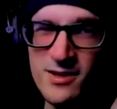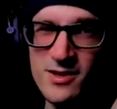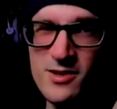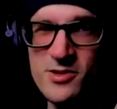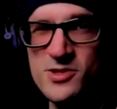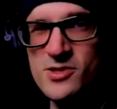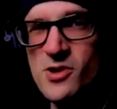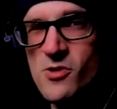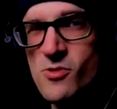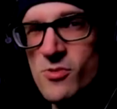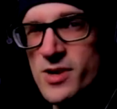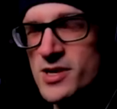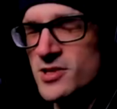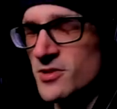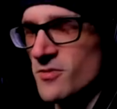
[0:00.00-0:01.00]
there's no
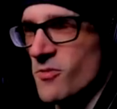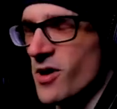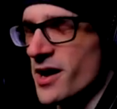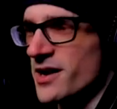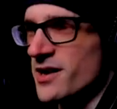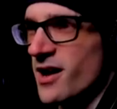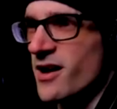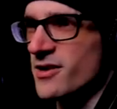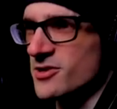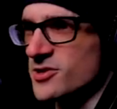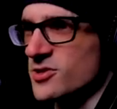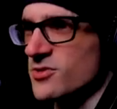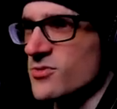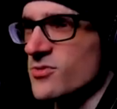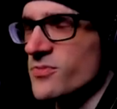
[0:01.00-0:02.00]
reason why not
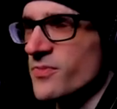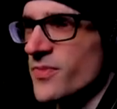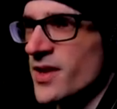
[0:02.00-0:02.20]
to.